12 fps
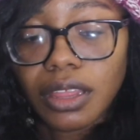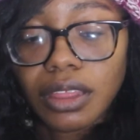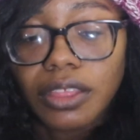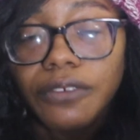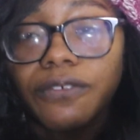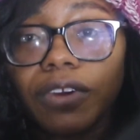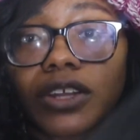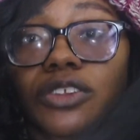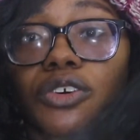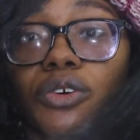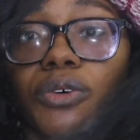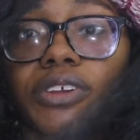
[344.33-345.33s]
the
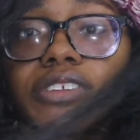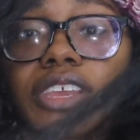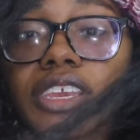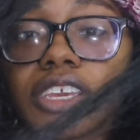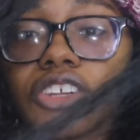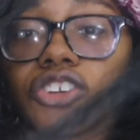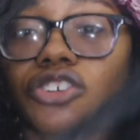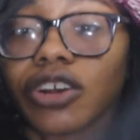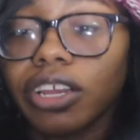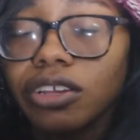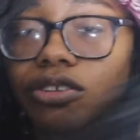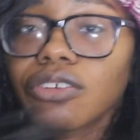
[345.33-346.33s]
frontal is kinky
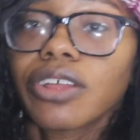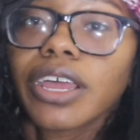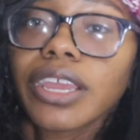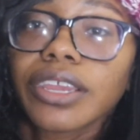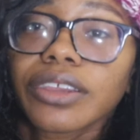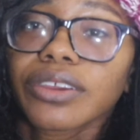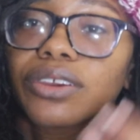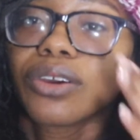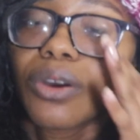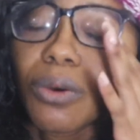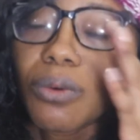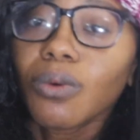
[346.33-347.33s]
straight. So like,
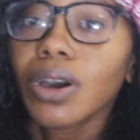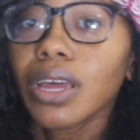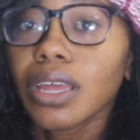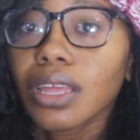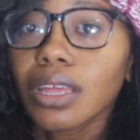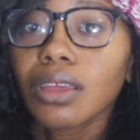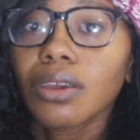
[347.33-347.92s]
what?